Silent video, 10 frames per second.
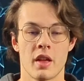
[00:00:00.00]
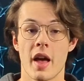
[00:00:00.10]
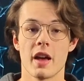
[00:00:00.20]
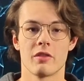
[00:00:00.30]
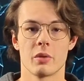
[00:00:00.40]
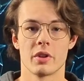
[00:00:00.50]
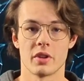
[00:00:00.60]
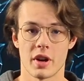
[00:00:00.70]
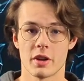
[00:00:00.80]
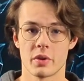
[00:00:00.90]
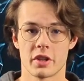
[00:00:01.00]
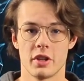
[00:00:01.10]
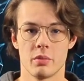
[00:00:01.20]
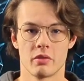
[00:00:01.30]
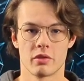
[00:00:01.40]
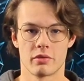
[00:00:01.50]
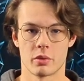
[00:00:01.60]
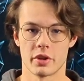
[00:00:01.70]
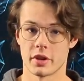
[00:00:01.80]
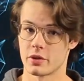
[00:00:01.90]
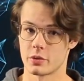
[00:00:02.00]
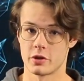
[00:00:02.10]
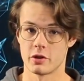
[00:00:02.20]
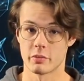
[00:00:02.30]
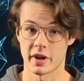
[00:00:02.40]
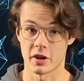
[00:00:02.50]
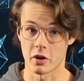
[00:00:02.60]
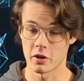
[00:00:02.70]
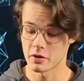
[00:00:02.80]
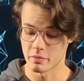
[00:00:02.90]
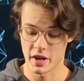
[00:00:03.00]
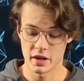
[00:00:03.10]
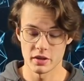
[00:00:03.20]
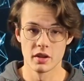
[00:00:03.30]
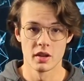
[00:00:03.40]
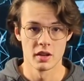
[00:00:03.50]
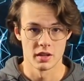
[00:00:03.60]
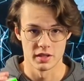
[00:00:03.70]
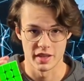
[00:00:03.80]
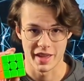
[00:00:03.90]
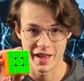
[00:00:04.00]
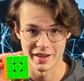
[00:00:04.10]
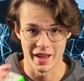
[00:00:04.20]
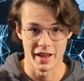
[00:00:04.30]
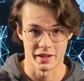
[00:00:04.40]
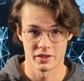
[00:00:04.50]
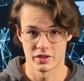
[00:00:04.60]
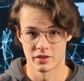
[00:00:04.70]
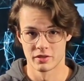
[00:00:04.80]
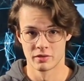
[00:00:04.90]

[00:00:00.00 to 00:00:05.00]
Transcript: Hey everyone, I quit cubing for 4 years, which means my current main is the GAN X.